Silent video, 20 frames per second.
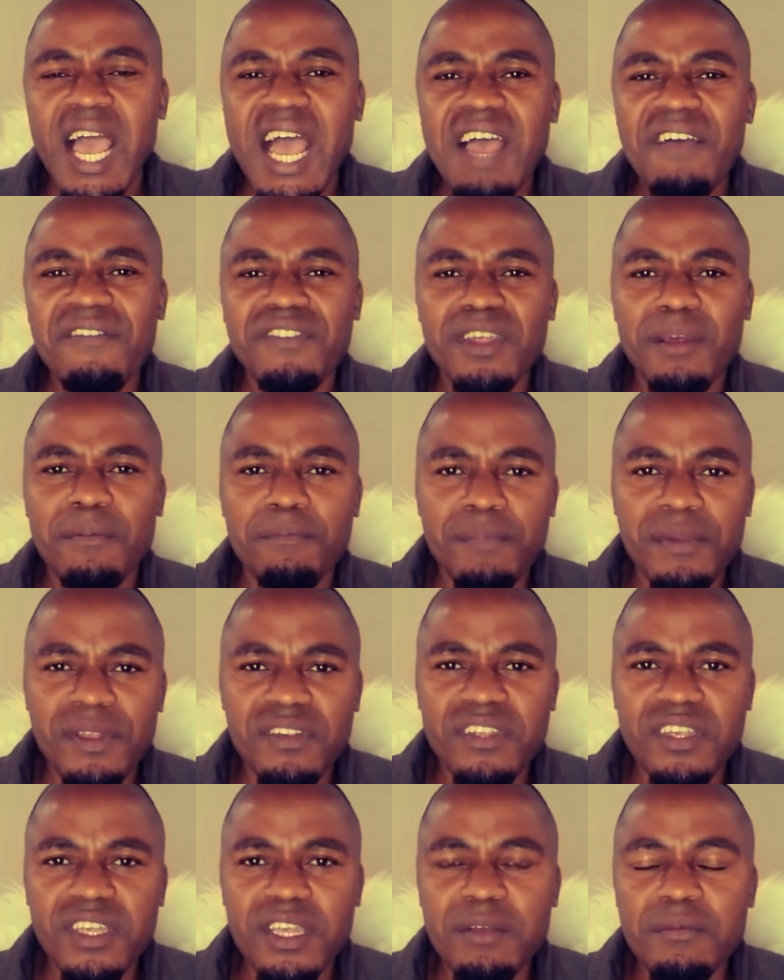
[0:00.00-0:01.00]
After
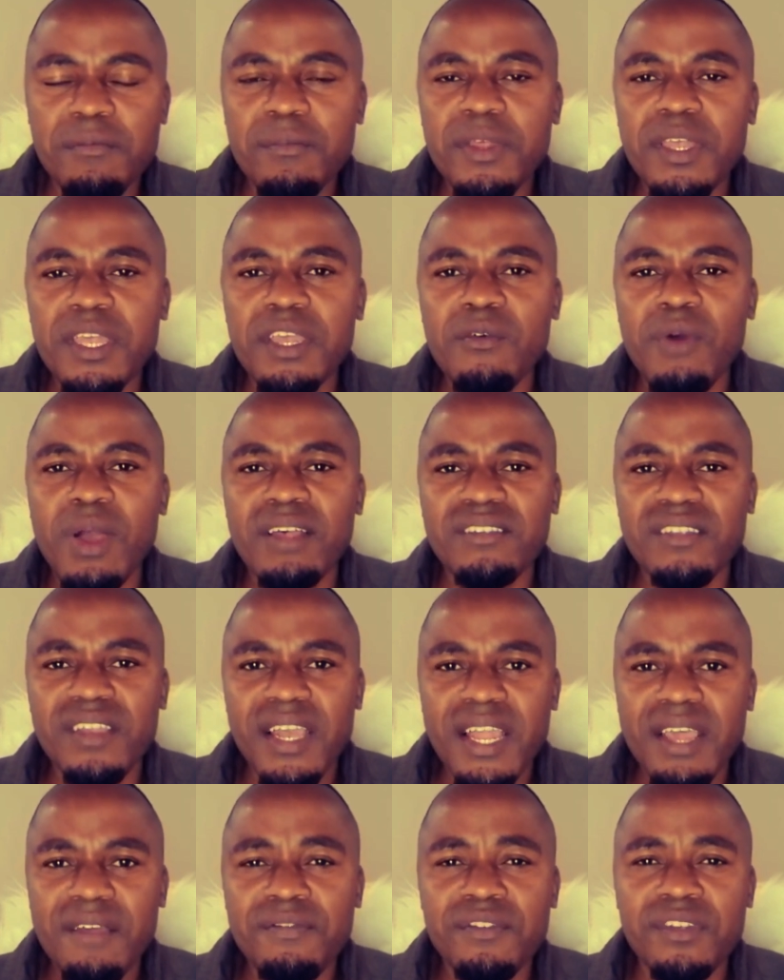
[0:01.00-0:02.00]
beating him, he was
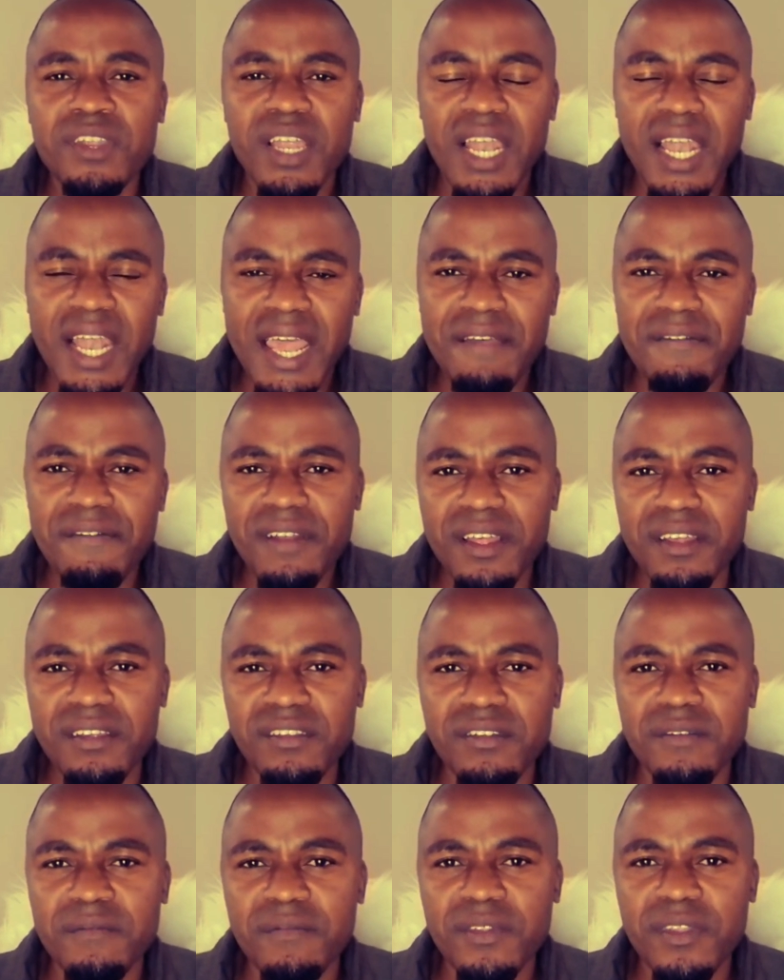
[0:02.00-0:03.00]
left
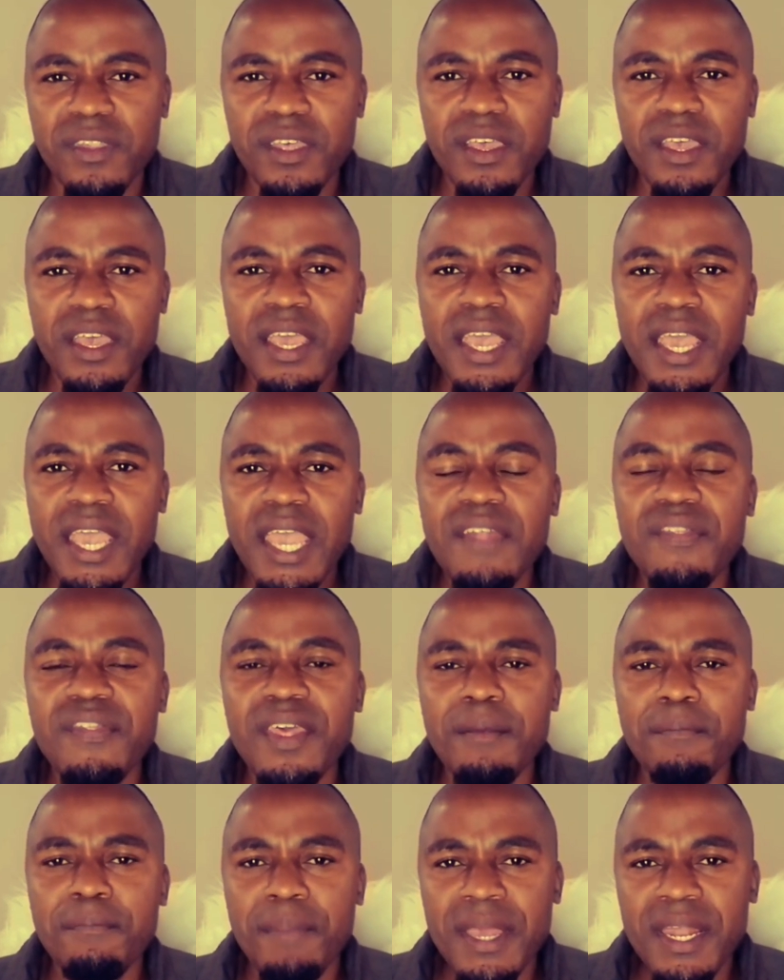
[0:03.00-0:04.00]
lifeless. And
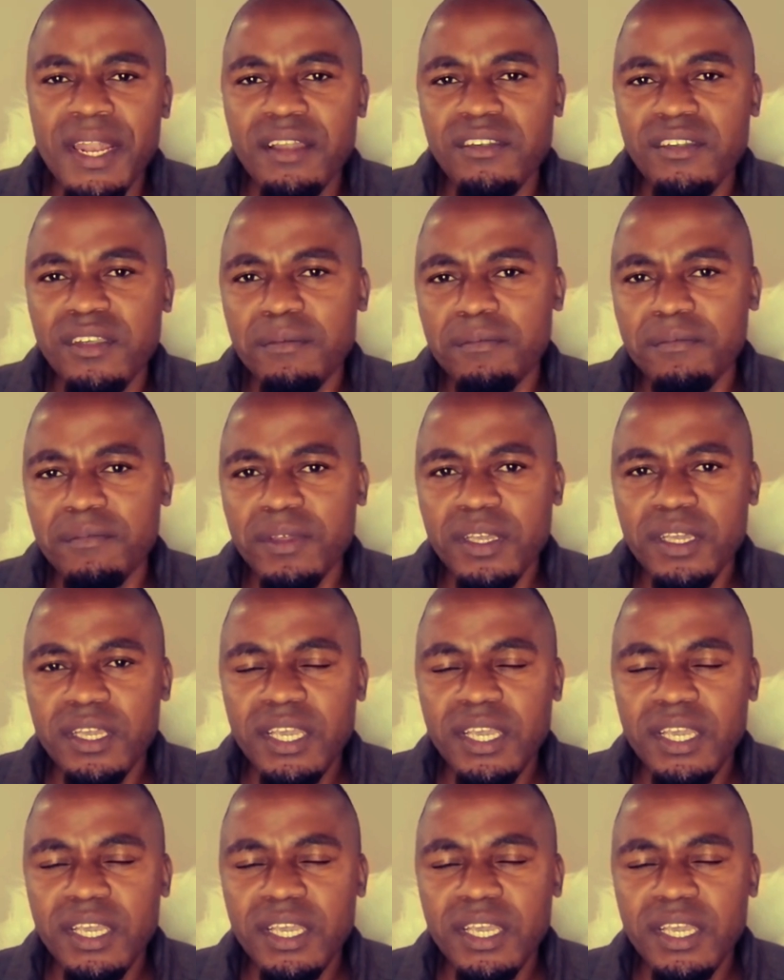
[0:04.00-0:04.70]
they buried him